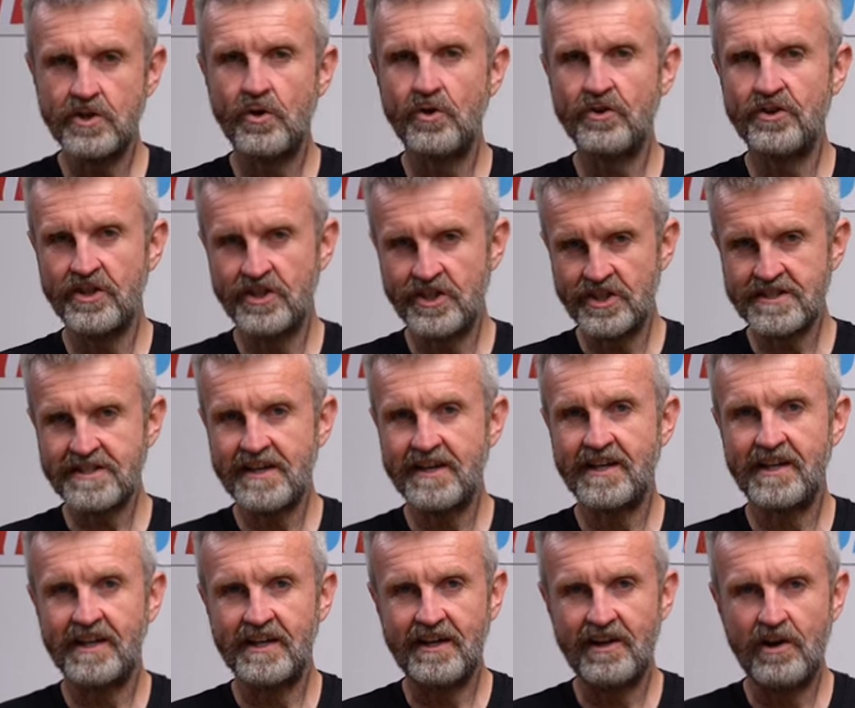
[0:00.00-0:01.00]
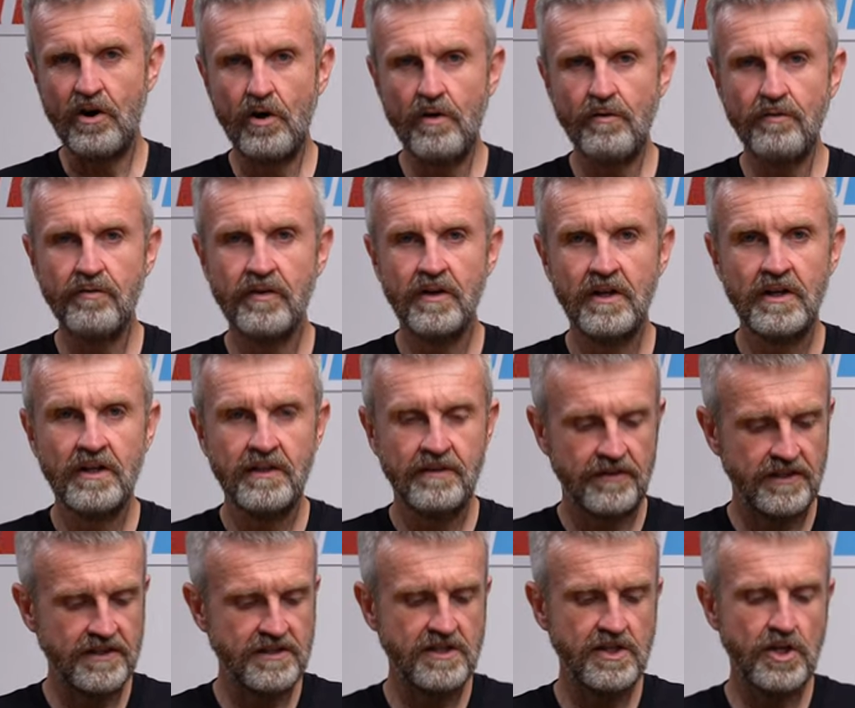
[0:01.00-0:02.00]
on and you're taking it off.
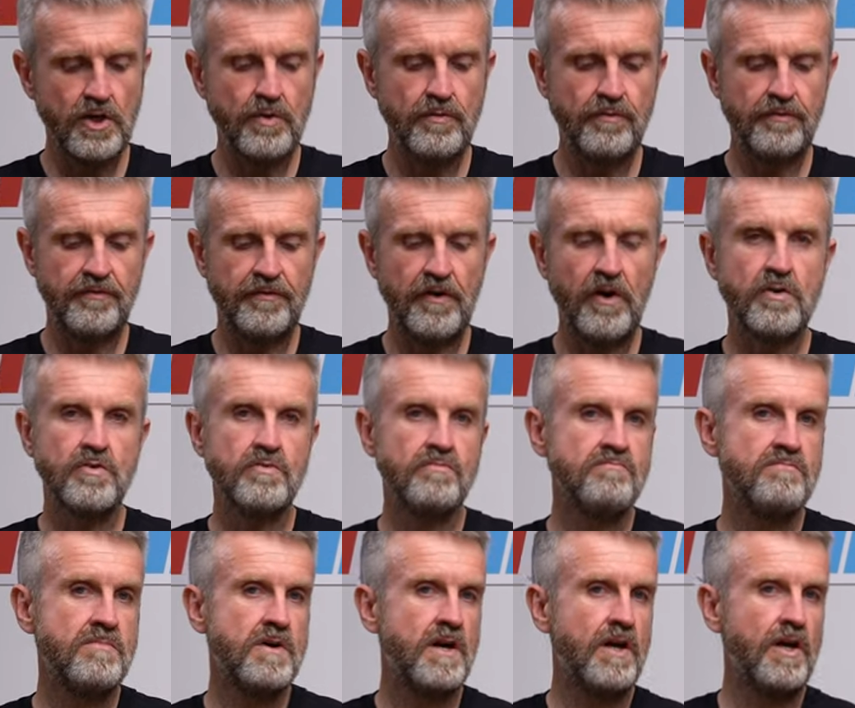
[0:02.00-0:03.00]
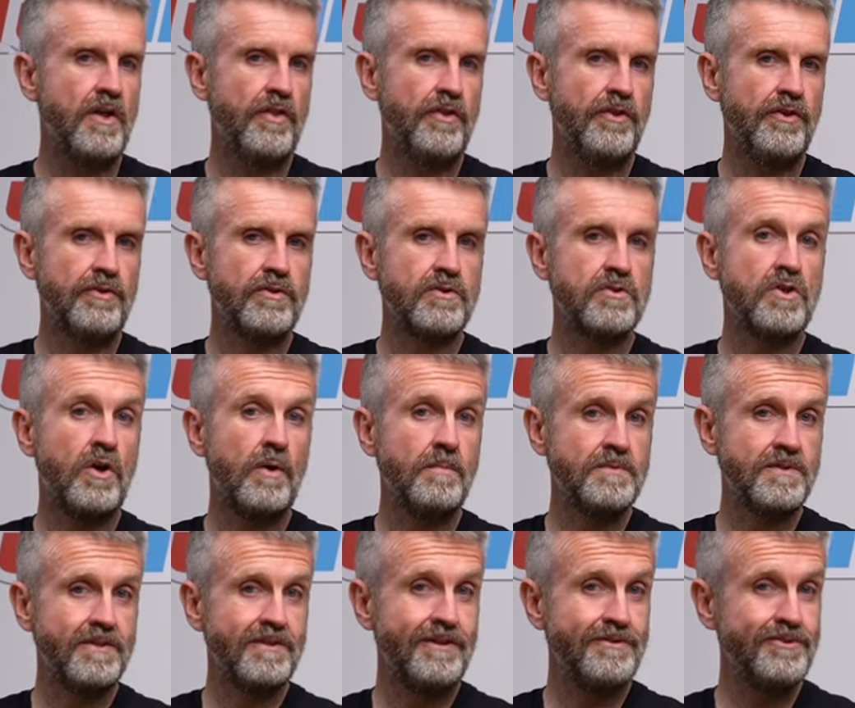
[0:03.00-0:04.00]
There's no foam at the
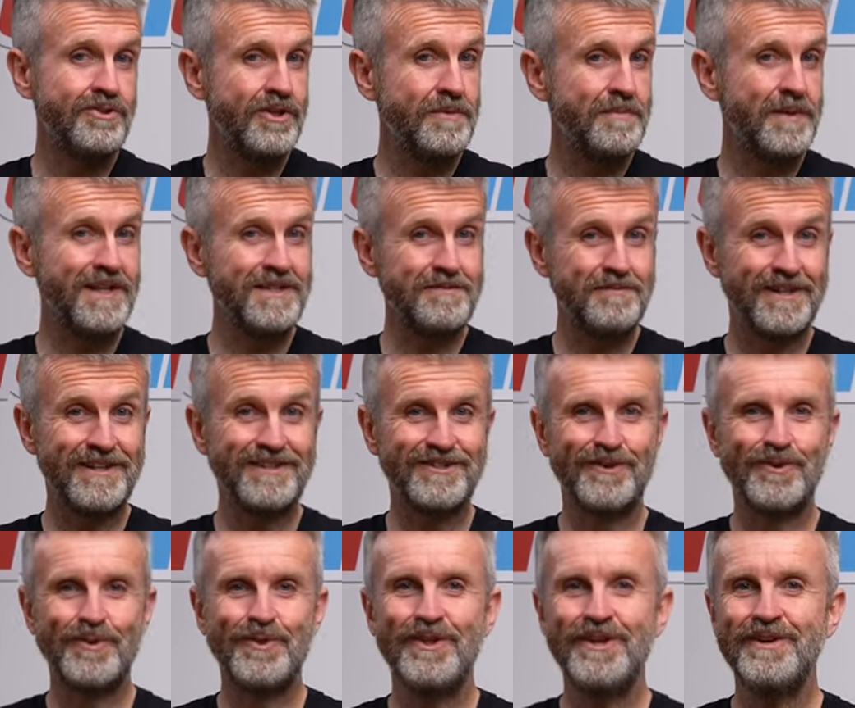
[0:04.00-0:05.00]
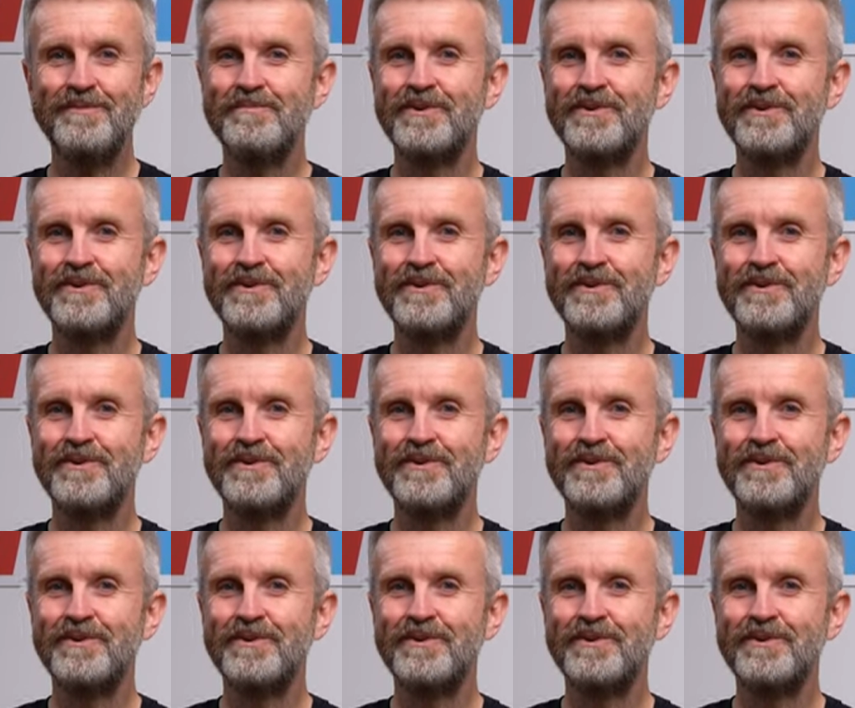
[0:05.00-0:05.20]
tops of those cheek pads, but that's a good thing